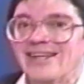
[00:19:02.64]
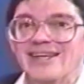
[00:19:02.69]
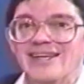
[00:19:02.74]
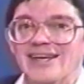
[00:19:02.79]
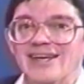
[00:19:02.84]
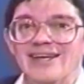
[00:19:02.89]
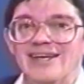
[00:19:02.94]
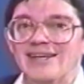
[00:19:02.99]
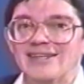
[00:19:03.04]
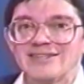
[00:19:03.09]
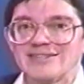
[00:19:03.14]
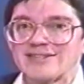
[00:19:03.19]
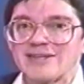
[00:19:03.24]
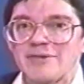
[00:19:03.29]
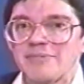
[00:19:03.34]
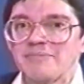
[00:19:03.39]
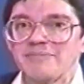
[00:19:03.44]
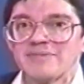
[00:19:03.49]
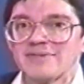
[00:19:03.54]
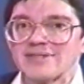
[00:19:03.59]

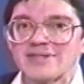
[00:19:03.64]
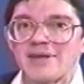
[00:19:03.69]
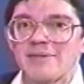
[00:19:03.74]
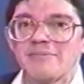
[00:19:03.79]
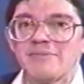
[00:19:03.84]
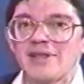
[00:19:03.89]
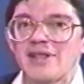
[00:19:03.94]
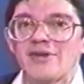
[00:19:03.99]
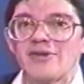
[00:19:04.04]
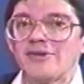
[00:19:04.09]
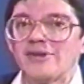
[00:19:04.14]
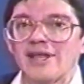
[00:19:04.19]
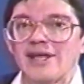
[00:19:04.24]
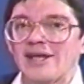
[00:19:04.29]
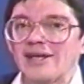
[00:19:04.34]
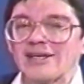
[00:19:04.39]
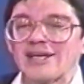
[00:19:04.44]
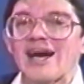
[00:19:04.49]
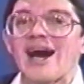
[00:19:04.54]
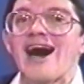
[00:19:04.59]
some
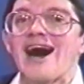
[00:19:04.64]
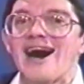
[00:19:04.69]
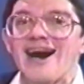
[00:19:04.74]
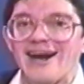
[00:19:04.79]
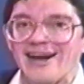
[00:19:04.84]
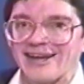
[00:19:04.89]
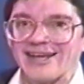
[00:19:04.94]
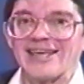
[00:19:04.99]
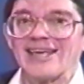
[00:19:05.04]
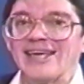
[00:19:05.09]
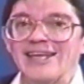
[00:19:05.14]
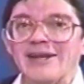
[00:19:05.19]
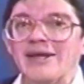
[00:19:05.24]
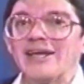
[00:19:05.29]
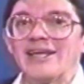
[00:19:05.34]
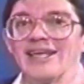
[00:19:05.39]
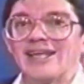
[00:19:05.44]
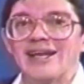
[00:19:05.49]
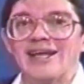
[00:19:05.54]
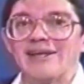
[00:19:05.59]
little cog in
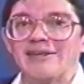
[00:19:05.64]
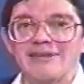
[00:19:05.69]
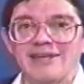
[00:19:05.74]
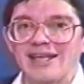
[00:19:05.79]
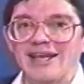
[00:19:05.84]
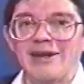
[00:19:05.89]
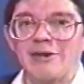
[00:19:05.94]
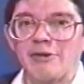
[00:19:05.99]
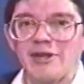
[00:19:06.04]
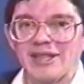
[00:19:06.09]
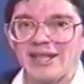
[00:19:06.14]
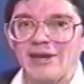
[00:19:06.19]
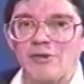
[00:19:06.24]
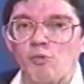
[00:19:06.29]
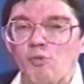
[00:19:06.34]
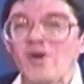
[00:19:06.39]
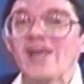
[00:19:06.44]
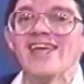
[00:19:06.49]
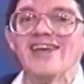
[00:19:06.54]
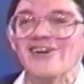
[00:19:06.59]
a
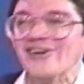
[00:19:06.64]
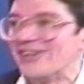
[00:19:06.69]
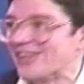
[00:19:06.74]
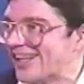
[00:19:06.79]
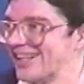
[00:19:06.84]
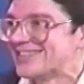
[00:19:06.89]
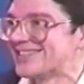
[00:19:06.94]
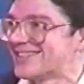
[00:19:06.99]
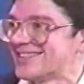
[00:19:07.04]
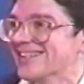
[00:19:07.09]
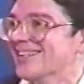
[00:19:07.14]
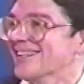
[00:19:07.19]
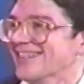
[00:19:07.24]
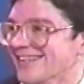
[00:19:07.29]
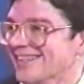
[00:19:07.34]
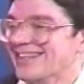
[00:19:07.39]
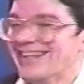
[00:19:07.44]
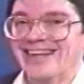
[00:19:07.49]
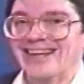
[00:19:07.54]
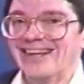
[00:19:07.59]
wheel that's
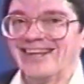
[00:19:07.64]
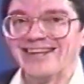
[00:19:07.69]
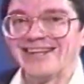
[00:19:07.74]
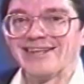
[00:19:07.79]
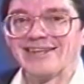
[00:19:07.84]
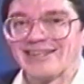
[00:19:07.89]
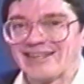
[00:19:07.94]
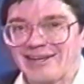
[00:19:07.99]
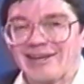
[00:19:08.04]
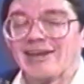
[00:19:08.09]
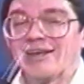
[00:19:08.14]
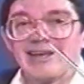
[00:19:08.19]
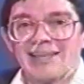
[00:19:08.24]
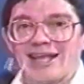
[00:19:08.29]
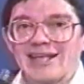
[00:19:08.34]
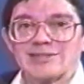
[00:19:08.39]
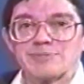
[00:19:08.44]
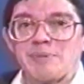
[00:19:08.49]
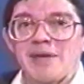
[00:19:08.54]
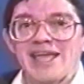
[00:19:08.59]

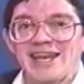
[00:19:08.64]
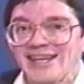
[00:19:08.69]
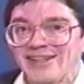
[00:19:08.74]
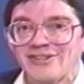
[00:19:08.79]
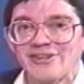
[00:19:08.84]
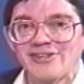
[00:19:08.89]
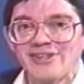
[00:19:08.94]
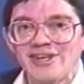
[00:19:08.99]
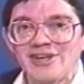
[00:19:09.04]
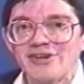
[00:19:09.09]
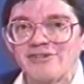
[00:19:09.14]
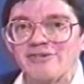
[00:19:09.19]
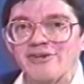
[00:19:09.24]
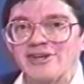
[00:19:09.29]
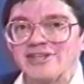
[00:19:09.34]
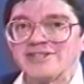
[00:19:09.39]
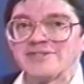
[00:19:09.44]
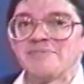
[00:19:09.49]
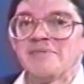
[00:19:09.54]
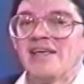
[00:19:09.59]
expanding through the
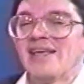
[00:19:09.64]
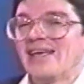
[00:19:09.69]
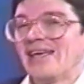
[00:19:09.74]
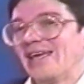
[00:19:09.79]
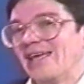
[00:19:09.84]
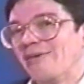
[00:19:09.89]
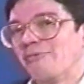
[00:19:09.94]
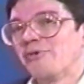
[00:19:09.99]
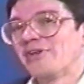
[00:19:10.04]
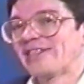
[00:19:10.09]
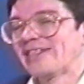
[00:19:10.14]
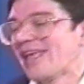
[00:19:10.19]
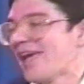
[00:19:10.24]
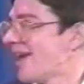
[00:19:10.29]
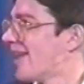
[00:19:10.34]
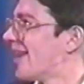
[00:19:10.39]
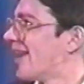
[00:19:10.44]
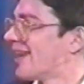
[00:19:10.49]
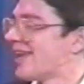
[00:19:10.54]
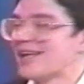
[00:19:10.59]
universe. And with
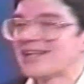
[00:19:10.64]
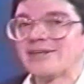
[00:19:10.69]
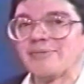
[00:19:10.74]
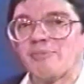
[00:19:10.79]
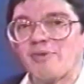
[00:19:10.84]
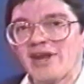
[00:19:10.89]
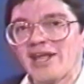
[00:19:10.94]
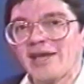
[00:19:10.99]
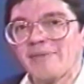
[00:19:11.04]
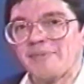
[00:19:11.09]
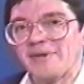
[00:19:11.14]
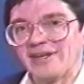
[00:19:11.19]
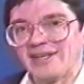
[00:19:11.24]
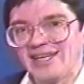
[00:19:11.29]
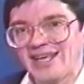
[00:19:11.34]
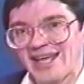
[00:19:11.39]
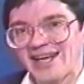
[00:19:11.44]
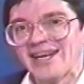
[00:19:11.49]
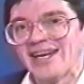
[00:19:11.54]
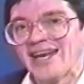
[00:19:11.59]
that, I'd like to bring up
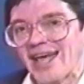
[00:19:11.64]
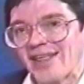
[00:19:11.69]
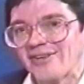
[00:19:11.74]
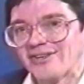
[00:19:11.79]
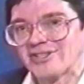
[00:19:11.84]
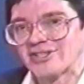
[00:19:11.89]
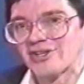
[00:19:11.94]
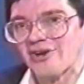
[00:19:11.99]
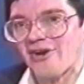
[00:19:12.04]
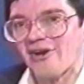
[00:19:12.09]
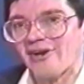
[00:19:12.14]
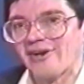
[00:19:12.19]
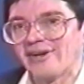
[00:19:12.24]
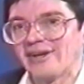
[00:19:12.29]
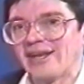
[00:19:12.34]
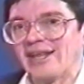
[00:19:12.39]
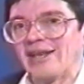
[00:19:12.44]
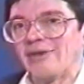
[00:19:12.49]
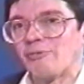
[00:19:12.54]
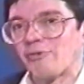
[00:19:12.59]
yet another chart,
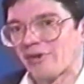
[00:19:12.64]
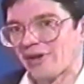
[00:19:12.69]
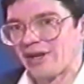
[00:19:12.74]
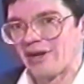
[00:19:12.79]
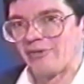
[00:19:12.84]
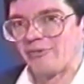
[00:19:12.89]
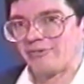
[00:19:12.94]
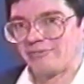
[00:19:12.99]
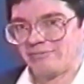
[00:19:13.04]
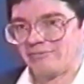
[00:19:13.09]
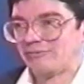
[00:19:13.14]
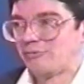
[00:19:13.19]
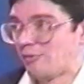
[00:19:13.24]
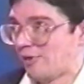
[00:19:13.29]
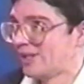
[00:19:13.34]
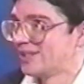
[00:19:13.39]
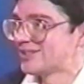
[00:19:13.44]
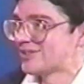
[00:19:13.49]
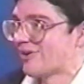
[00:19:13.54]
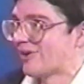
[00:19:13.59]
and we're going to
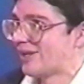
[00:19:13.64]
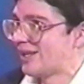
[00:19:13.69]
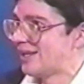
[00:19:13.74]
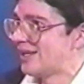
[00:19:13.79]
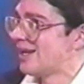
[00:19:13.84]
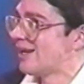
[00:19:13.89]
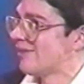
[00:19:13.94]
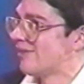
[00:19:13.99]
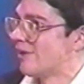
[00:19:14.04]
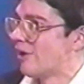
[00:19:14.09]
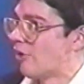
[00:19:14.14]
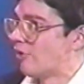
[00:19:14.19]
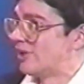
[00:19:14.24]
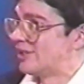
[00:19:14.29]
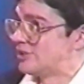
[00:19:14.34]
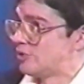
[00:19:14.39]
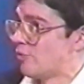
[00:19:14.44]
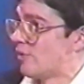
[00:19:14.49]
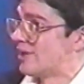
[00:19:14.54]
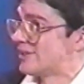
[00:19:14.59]
really start getting into it. Oh,
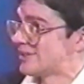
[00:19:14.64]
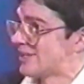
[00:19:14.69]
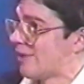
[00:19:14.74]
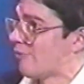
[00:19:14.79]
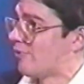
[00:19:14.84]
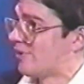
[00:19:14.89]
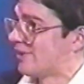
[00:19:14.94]
did you want to say one thing?